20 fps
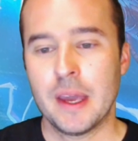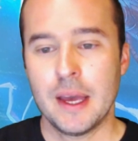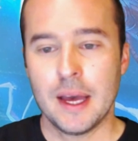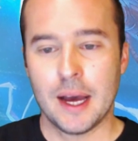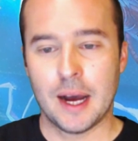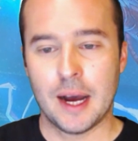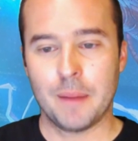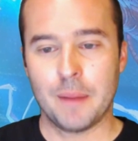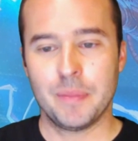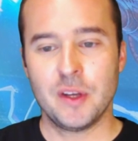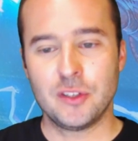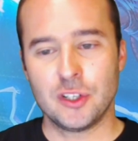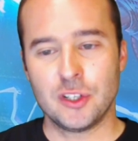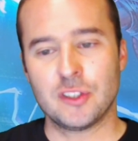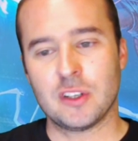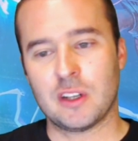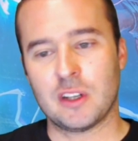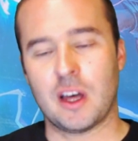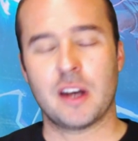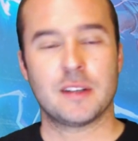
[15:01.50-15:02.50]
there's just a
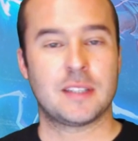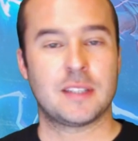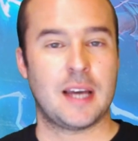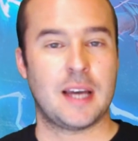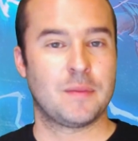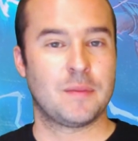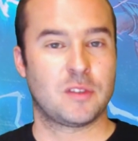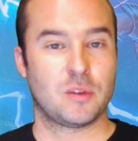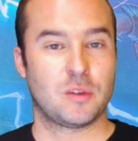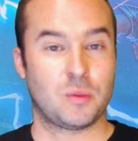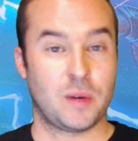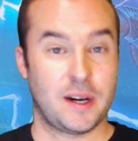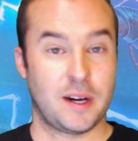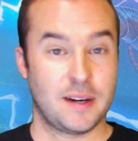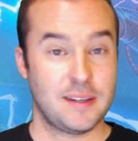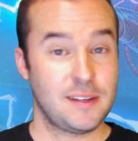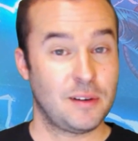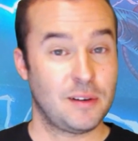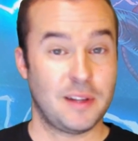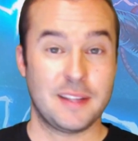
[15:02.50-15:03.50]
lot of times to where,
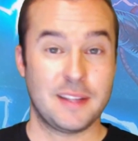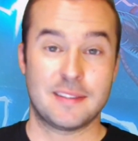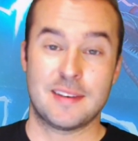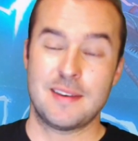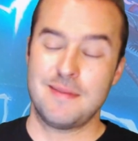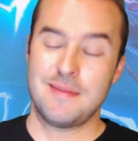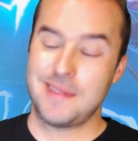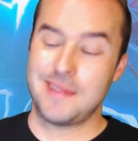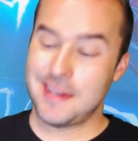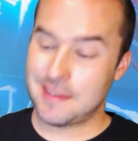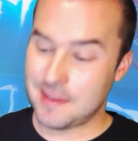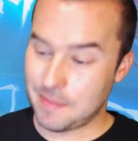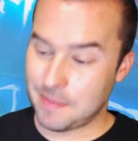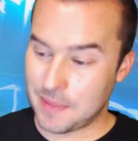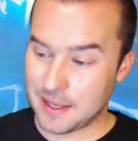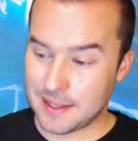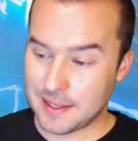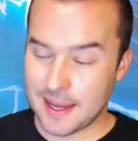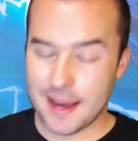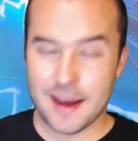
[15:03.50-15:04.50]
you know, let's say you get
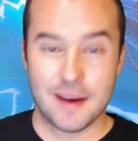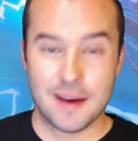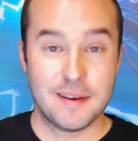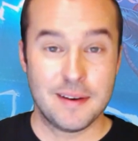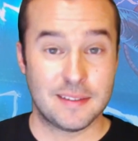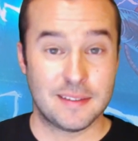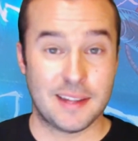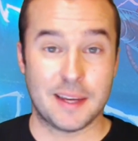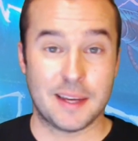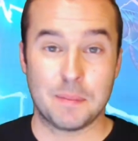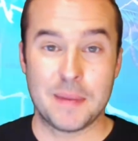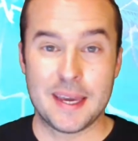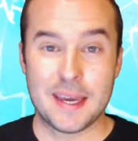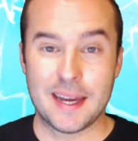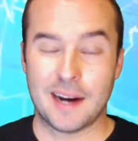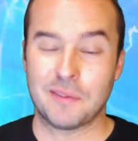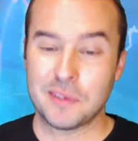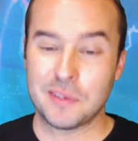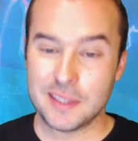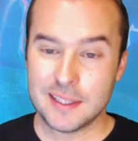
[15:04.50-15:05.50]
something down and you're like, man, I
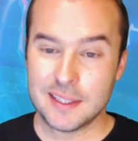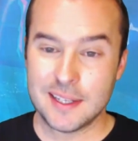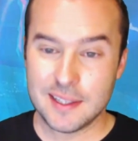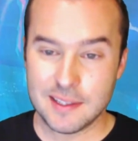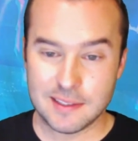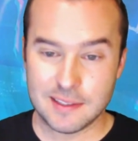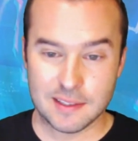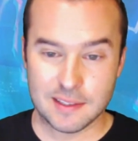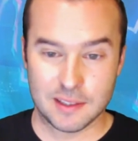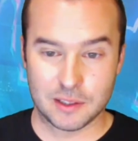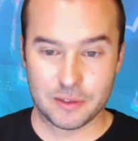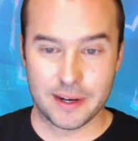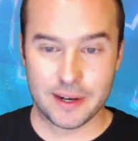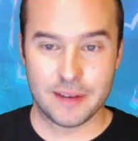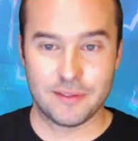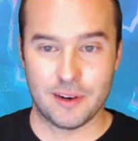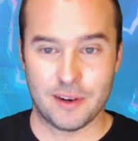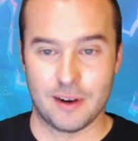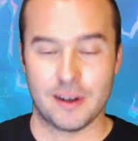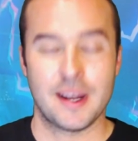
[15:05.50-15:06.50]
really need this in the
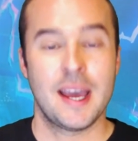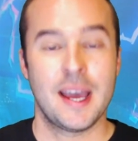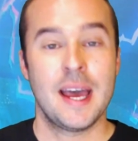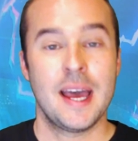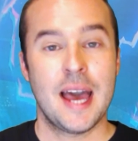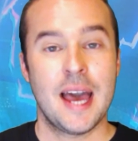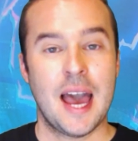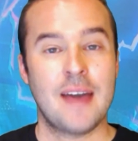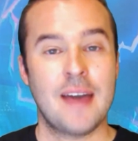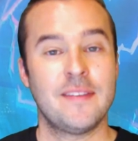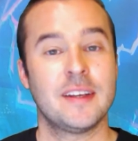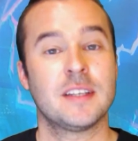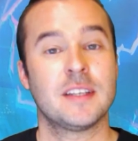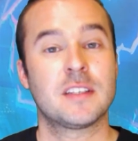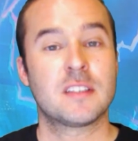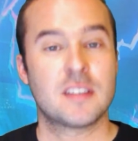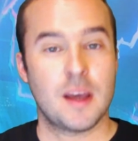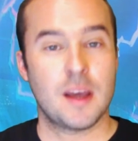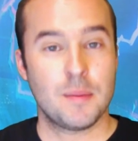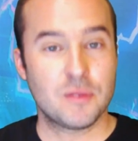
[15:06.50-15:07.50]
graveyard. Having
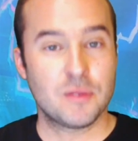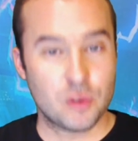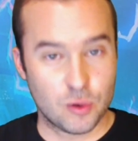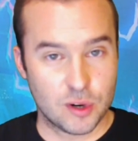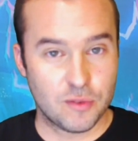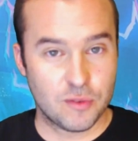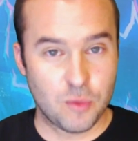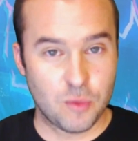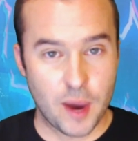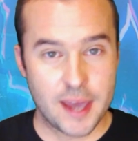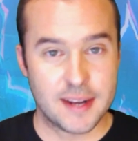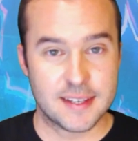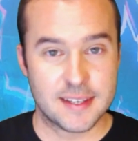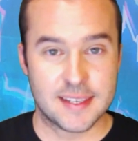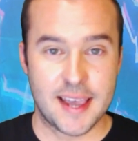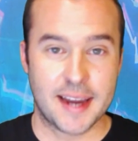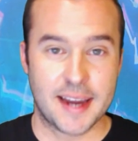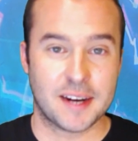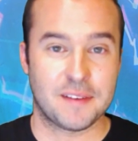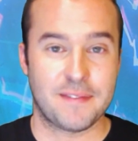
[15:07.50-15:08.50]
some sort of way to
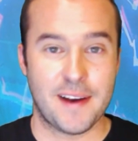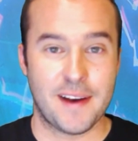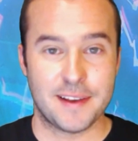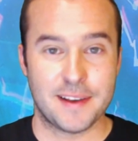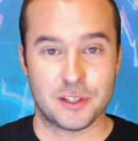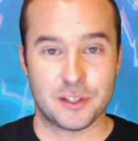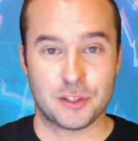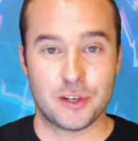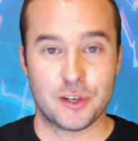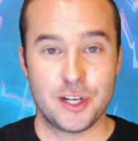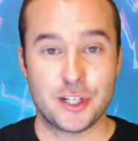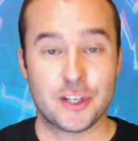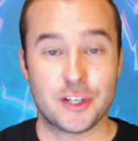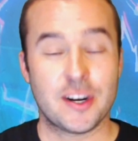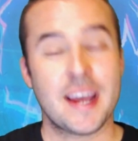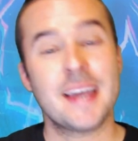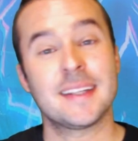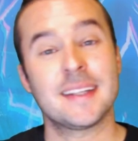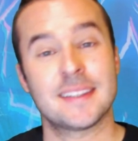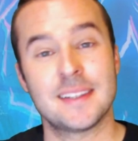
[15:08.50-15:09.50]
sacrifice your creature
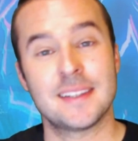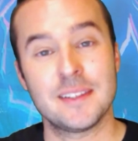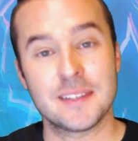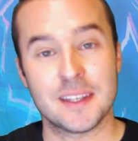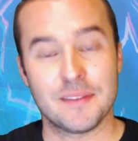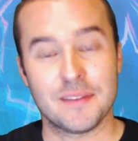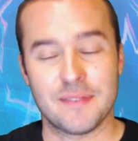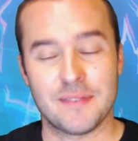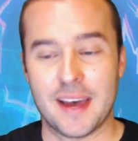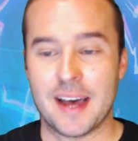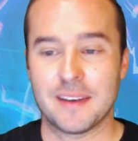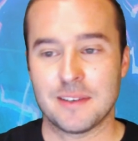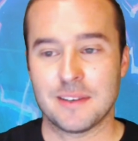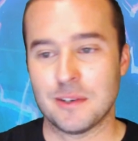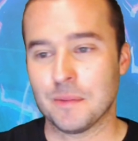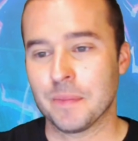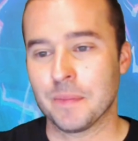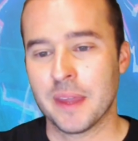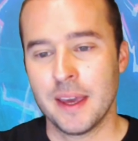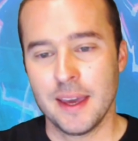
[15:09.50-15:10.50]
and still get
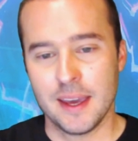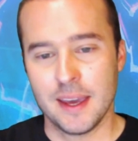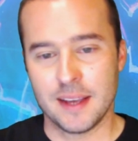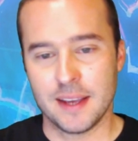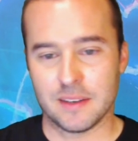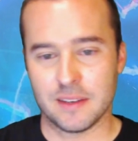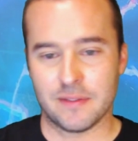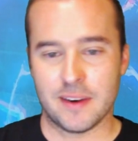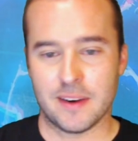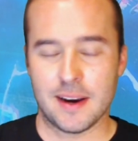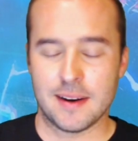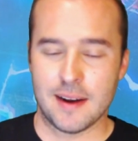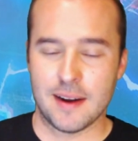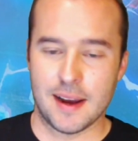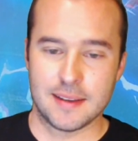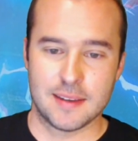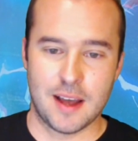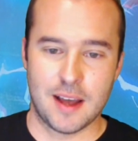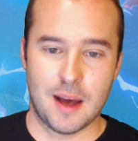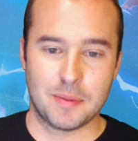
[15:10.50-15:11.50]
value is a very
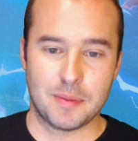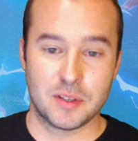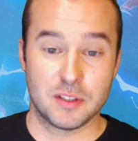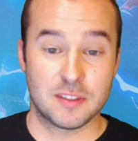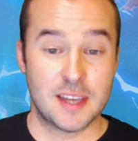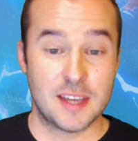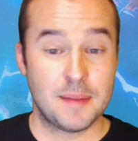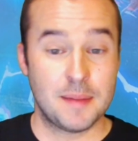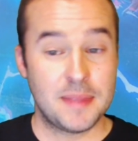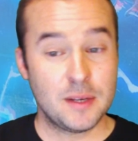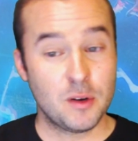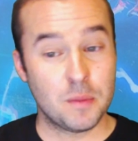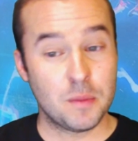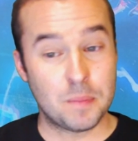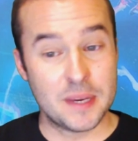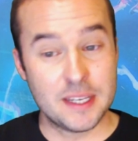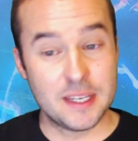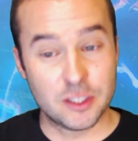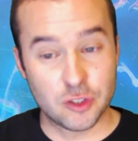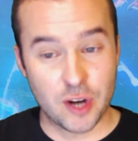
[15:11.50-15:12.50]
nice option. Same thing with
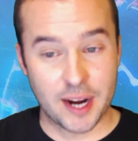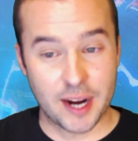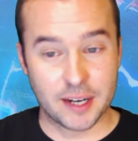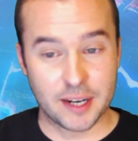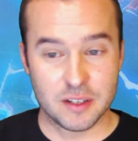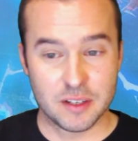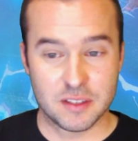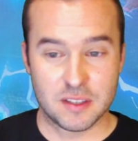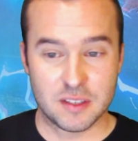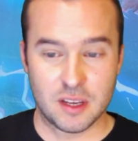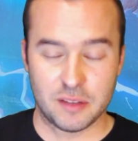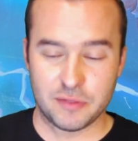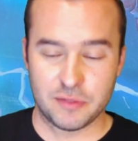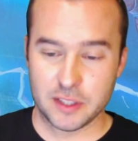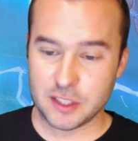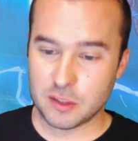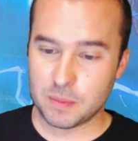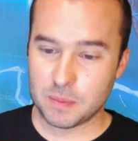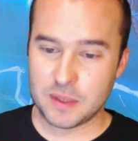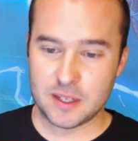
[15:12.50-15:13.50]
Beast Tracker and Selfless
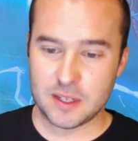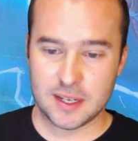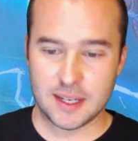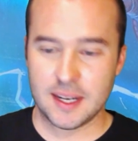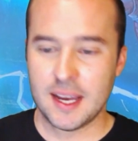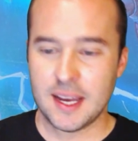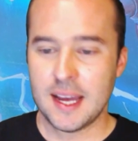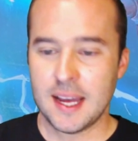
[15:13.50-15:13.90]
Spirit.